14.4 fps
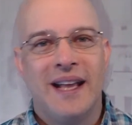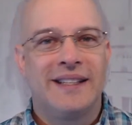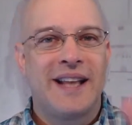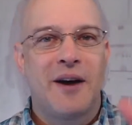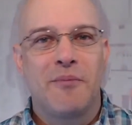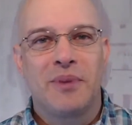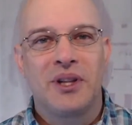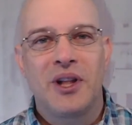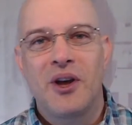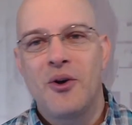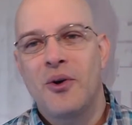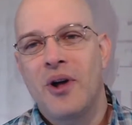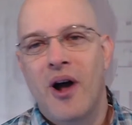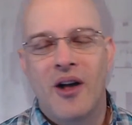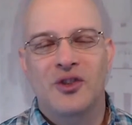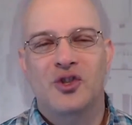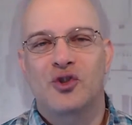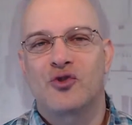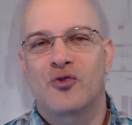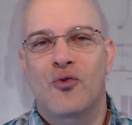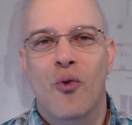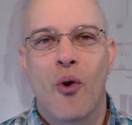down below,
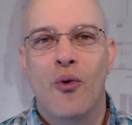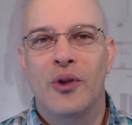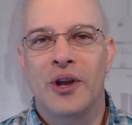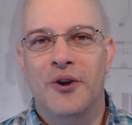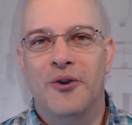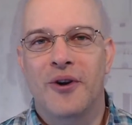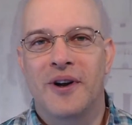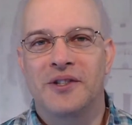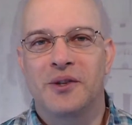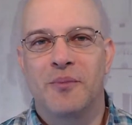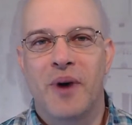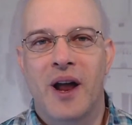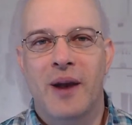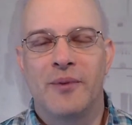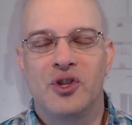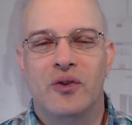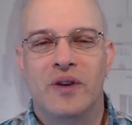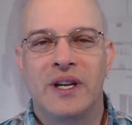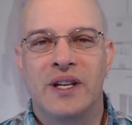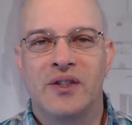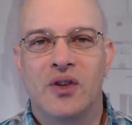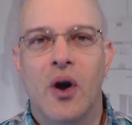scrolling across the bottom of the
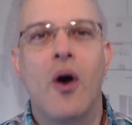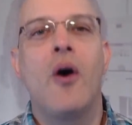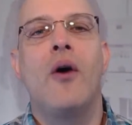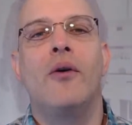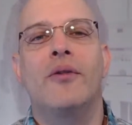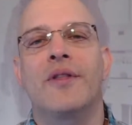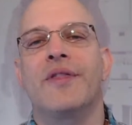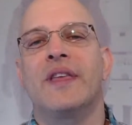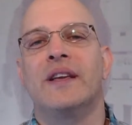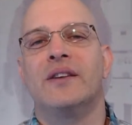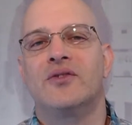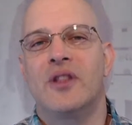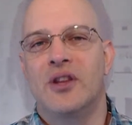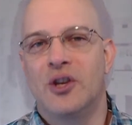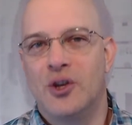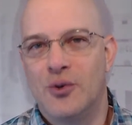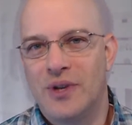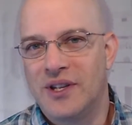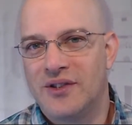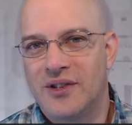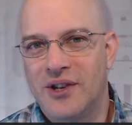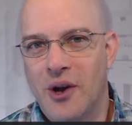screen is all the things that you
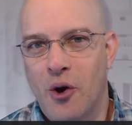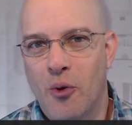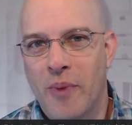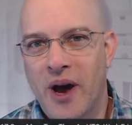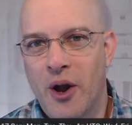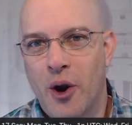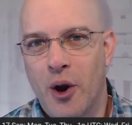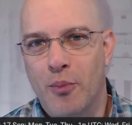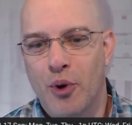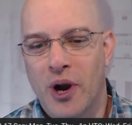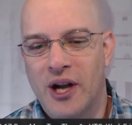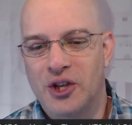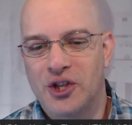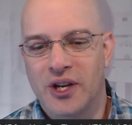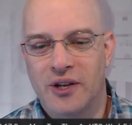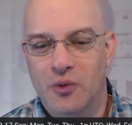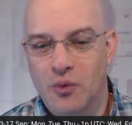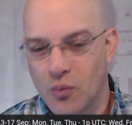need to know about our project,